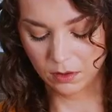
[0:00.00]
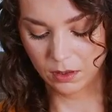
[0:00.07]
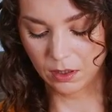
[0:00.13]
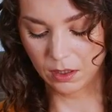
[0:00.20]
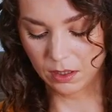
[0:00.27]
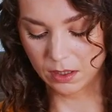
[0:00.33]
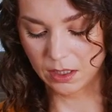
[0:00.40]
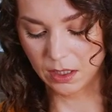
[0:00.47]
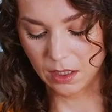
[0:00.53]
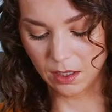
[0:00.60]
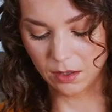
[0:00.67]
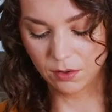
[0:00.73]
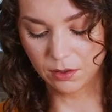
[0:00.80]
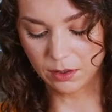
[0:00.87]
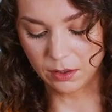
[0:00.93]
Get it
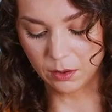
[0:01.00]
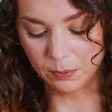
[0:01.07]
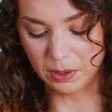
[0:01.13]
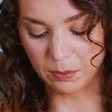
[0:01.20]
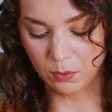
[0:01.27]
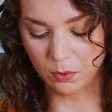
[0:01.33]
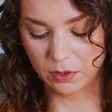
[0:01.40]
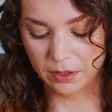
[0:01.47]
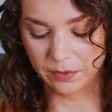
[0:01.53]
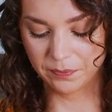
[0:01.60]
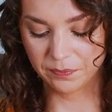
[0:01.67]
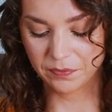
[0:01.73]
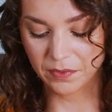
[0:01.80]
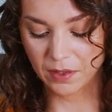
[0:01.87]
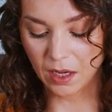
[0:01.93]
together a little bit more.
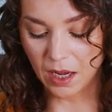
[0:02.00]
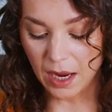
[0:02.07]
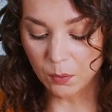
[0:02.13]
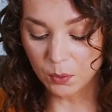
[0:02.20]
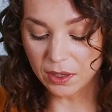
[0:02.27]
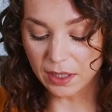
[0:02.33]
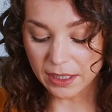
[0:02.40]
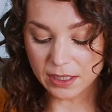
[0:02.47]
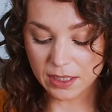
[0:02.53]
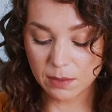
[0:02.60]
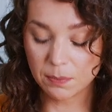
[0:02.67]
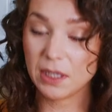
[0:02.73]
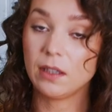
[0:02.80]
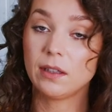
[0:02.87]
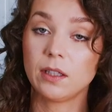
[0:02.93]
I would like it to
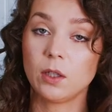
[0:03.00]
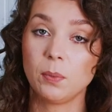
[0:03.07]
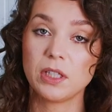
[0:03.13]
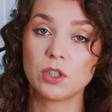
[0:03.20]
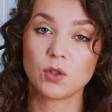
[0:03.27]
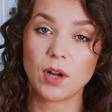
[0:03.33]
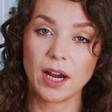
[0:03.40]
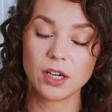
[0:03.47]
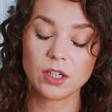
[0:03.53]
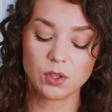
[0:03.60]
be a little bit drier,